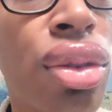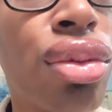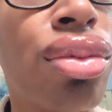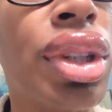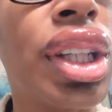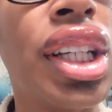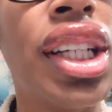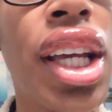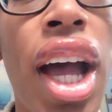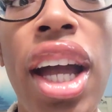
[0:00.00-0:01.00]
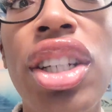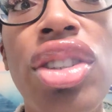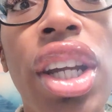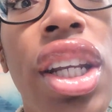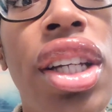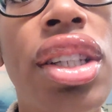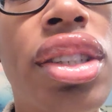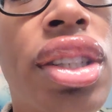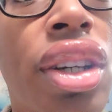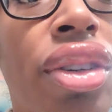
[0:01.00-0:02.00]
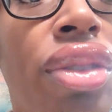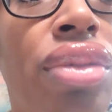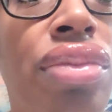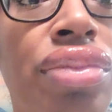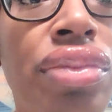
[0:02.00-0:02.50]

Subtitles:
really dehydrated, so